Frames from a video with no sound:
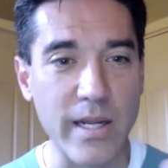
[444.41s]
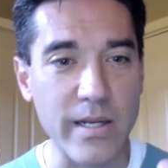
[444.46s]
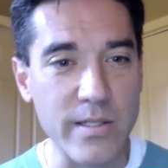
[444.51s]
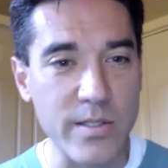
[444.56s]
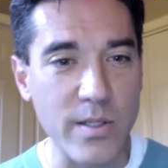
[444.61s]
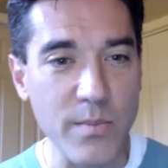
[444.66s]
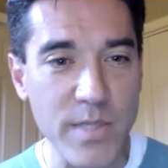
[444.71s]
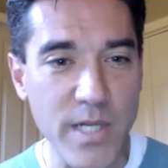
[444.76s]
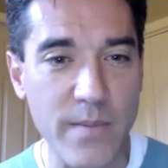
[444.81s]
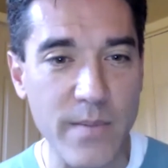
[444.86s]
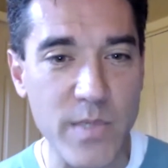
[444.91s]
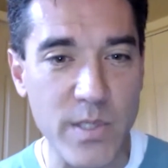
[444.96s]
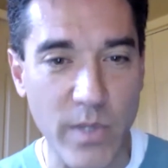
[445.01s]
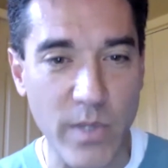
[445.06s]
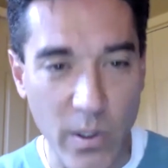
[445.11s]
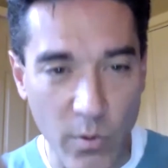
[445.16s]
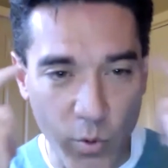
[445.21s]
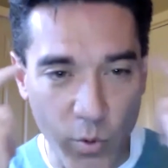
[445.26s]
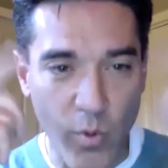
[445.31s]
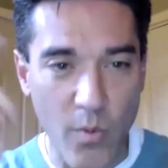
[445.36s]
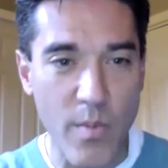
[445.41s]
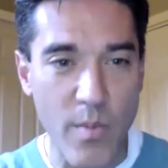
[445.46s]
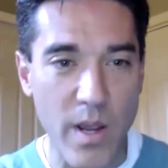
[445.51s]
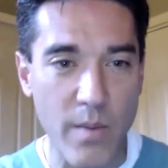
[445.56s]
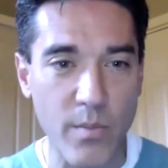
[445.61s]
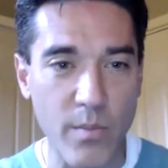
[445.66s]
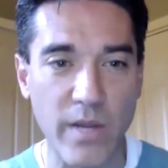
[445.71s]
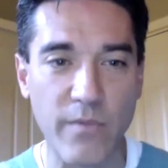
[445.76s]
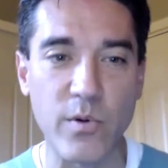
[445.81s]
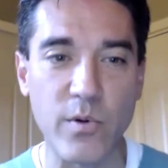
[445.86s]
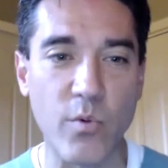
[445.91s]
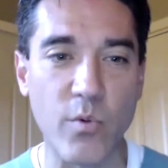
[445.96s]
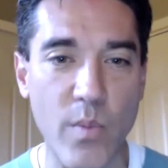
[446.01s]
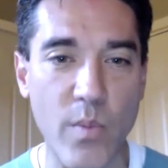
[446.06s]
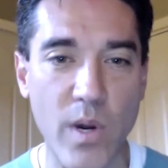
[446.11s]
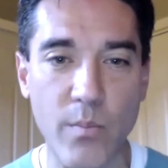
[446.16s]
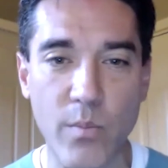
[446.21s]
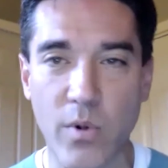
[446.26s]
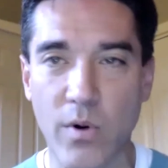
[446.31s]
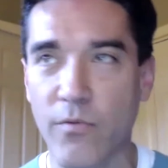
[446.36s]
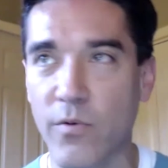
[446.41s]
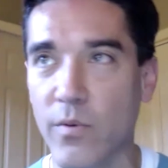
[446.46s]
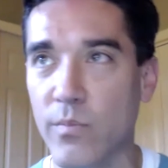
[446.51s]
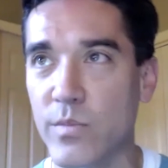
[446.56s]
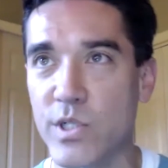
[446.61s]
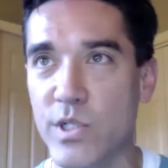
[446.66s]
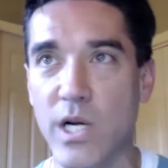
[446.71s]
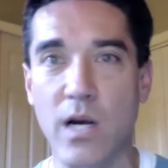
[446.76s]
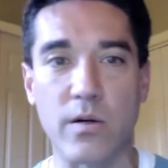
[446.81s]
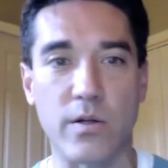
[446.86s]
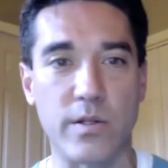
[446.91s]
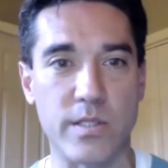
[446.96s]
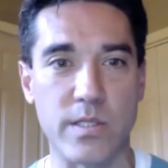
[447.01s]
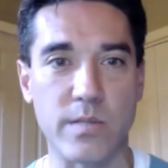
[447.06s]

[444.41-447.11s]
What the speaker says: And sometimes if you remember from childhood,